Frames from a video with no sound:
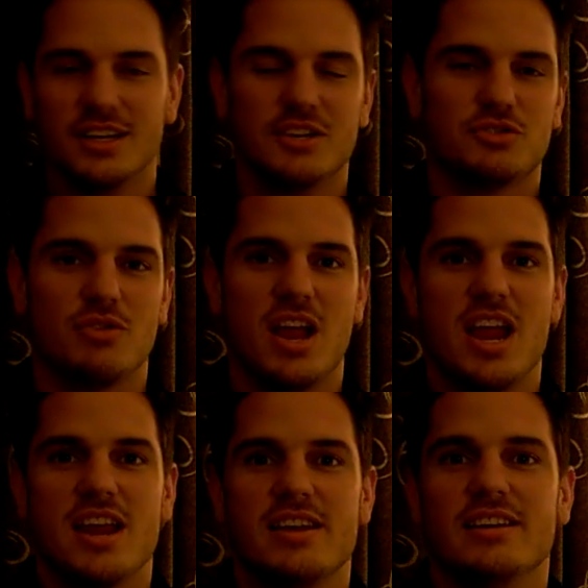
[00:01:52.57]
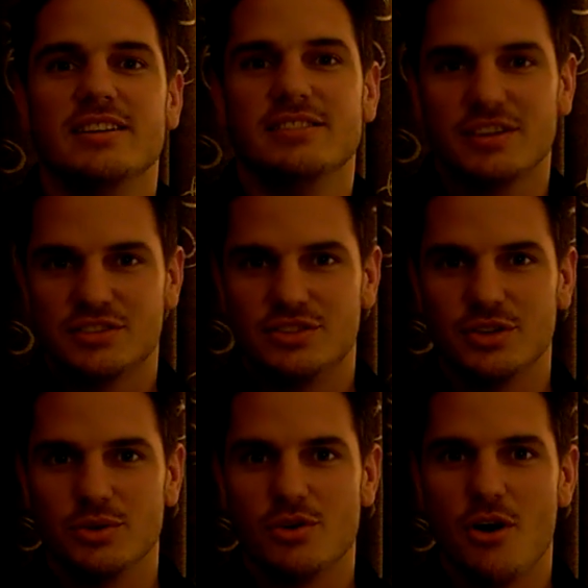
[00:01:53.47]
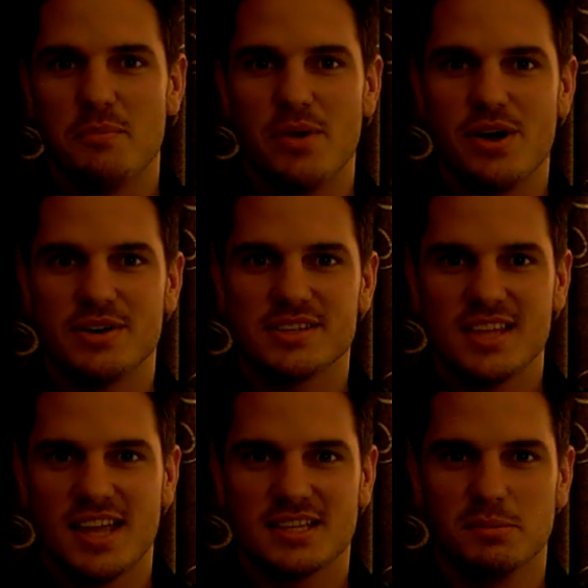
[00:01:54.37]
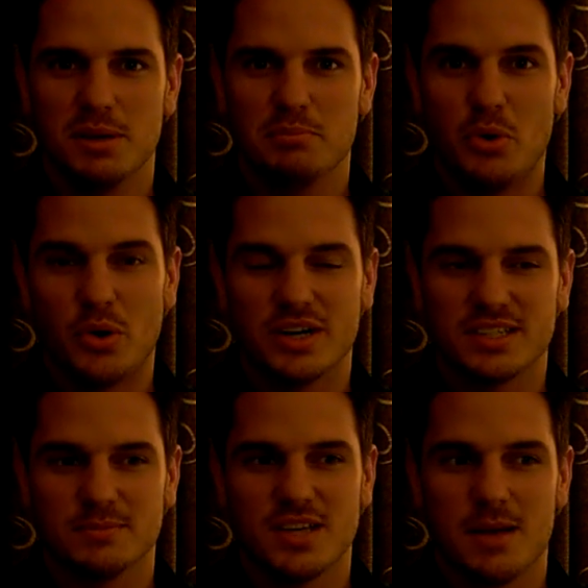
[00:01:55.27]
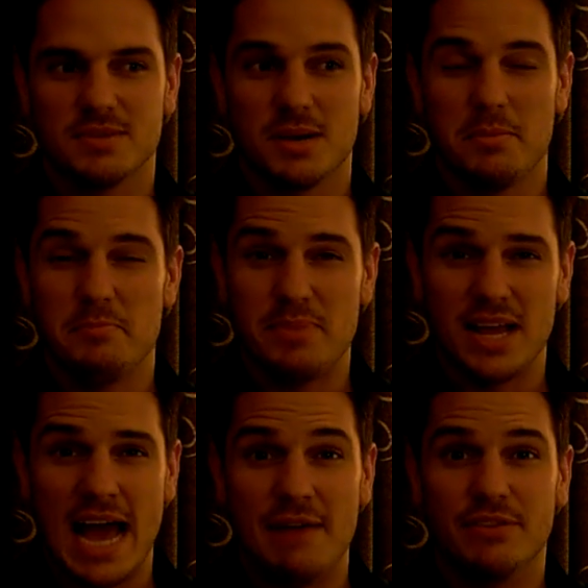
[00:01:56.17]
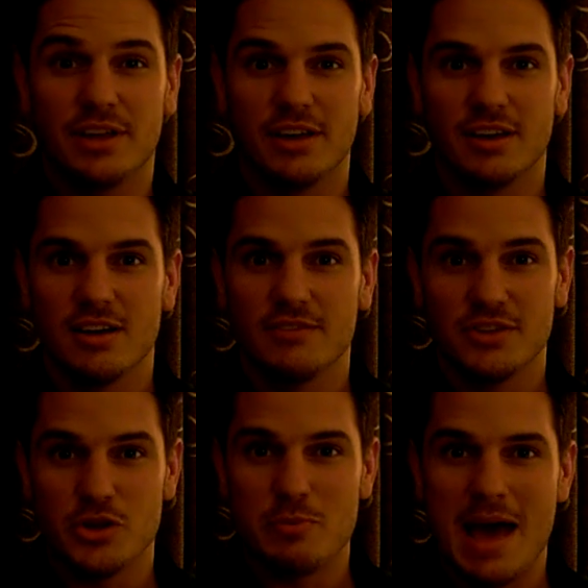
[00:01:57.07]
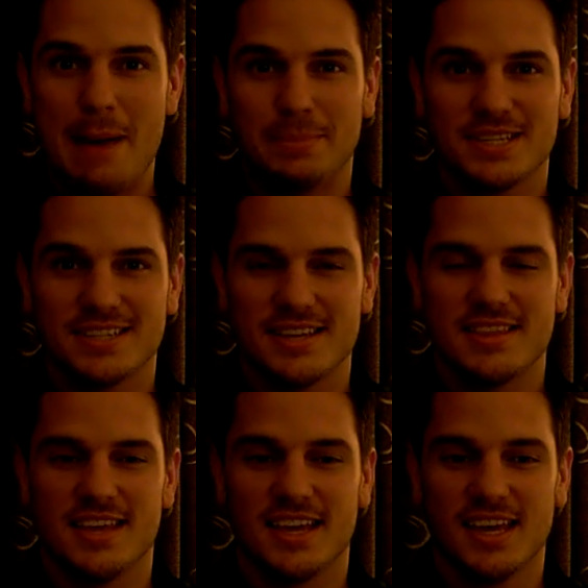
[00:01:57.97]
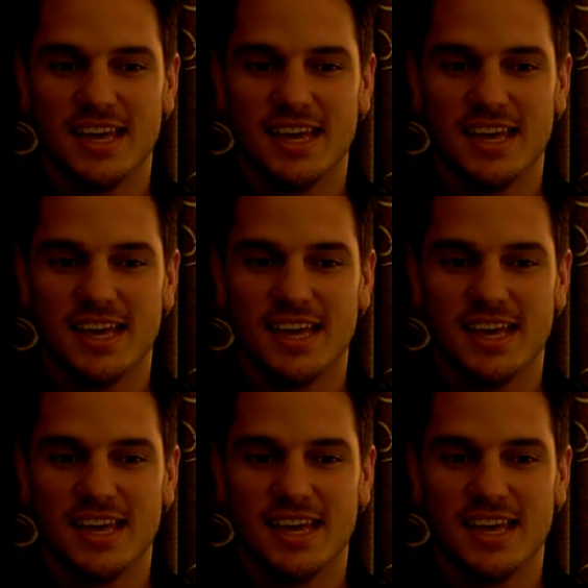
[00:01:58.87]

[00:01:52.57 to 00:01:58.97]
Train, Dust Two combo gets a bit boring sometimes, and I'm a big advocate of new maps because I think